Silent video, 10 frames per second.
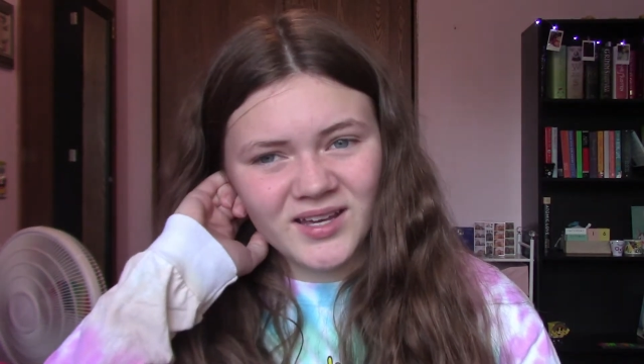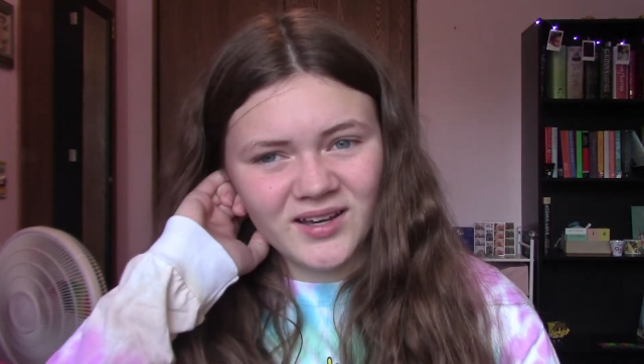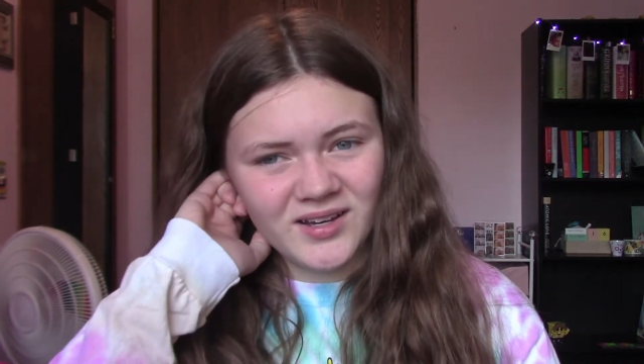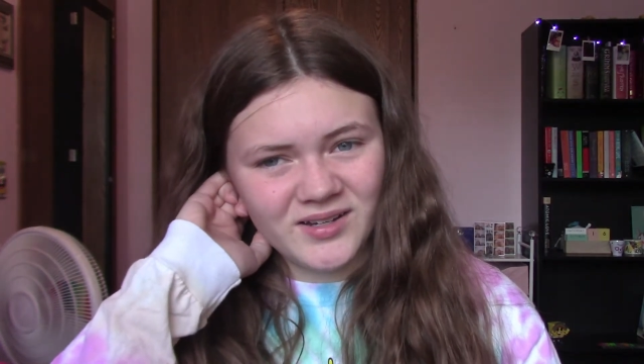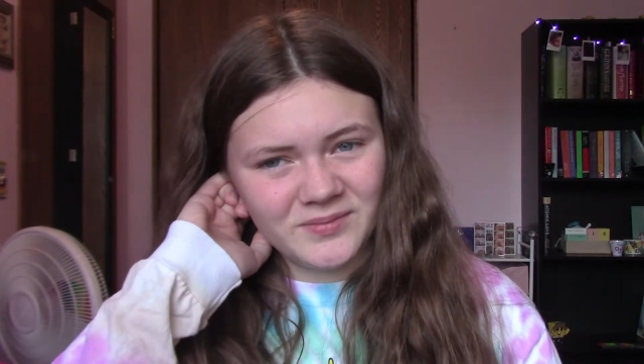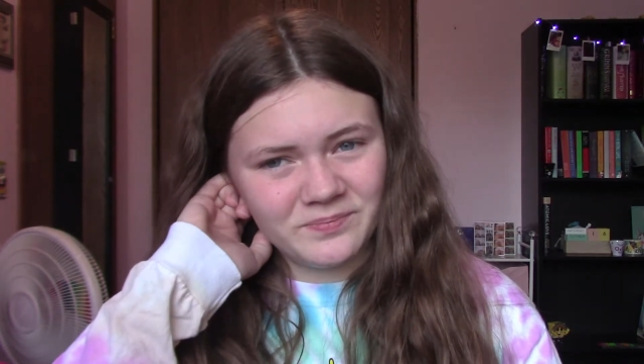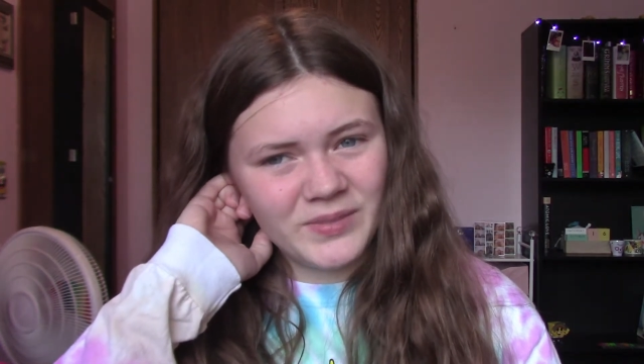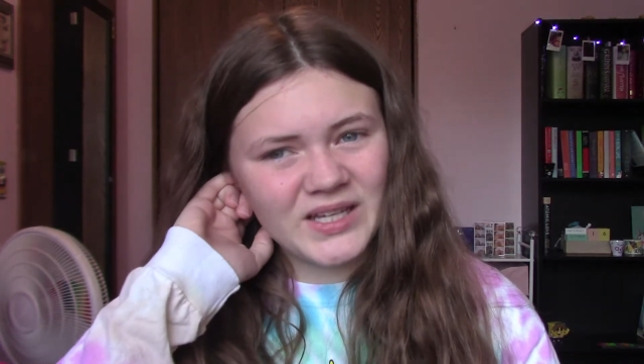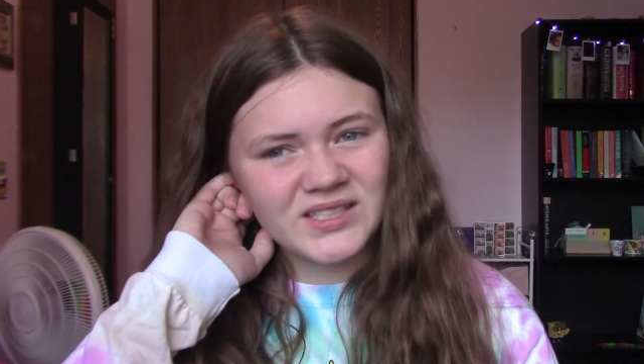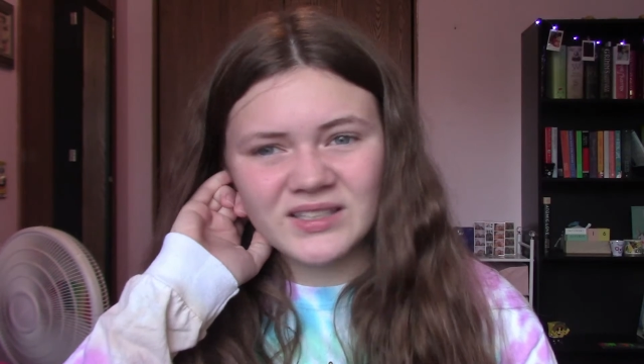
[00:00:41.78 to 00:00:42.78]

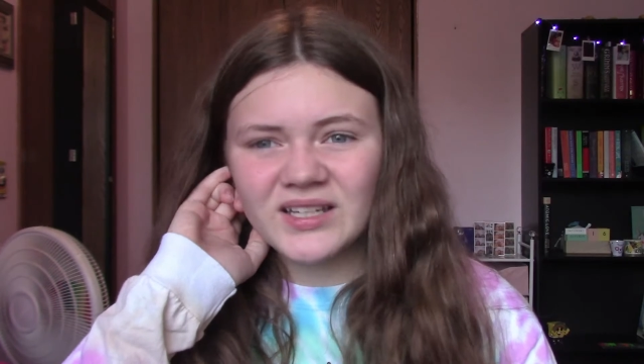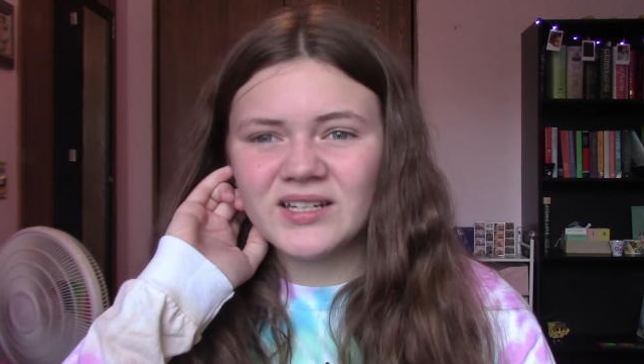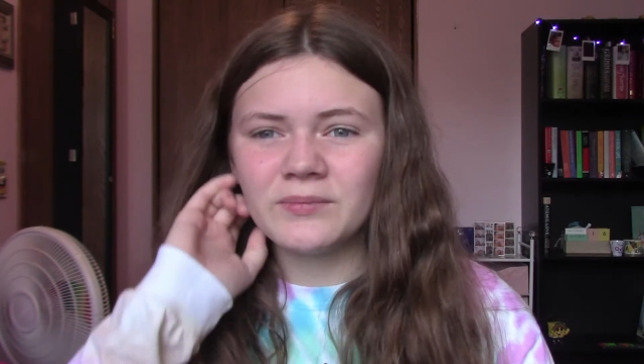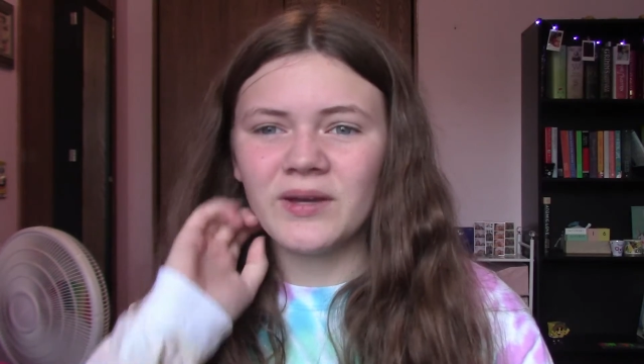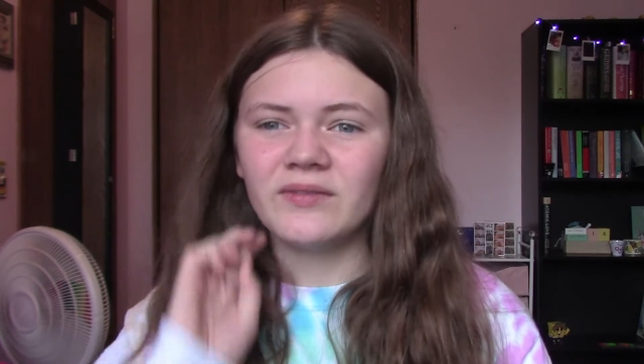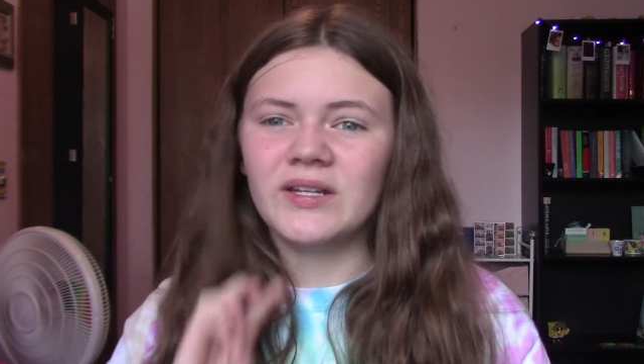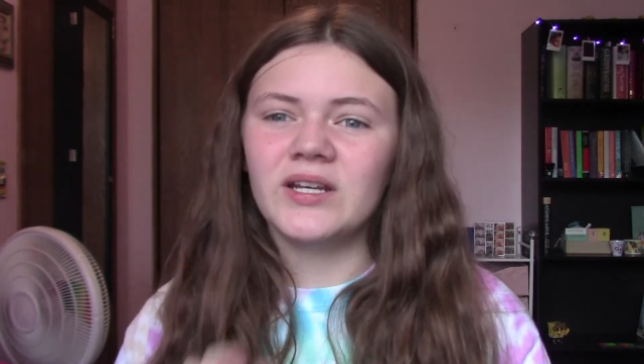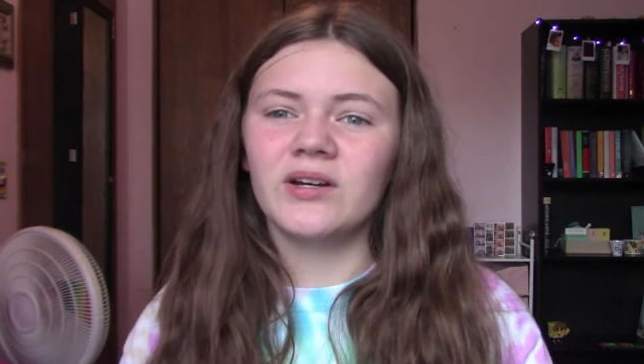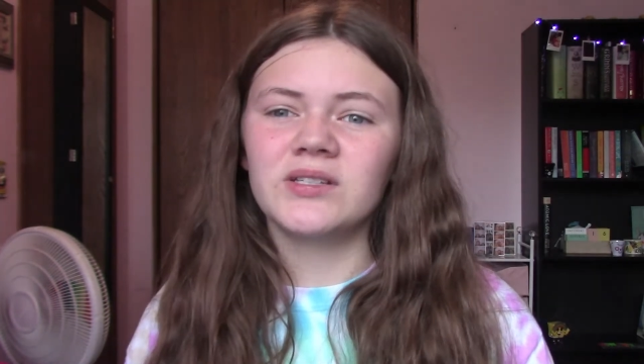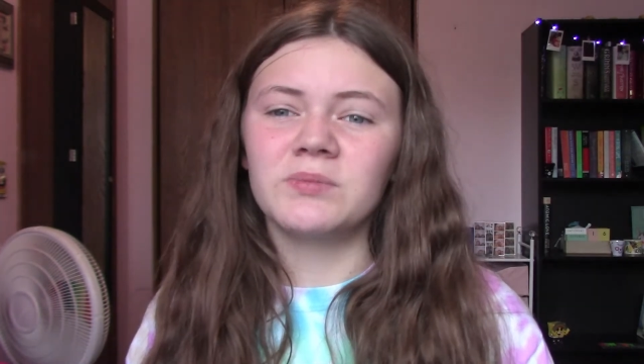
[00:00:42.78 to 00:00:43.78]
pixelated in my
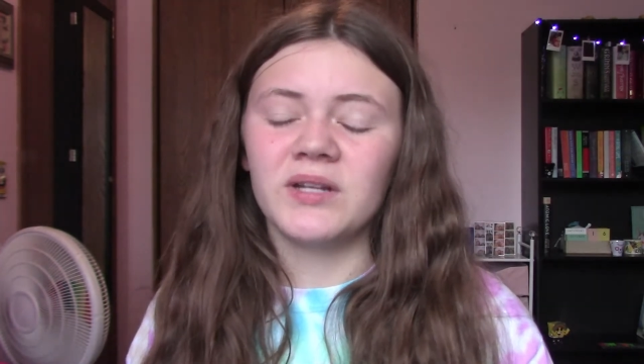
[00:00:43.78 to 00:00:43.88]
videos.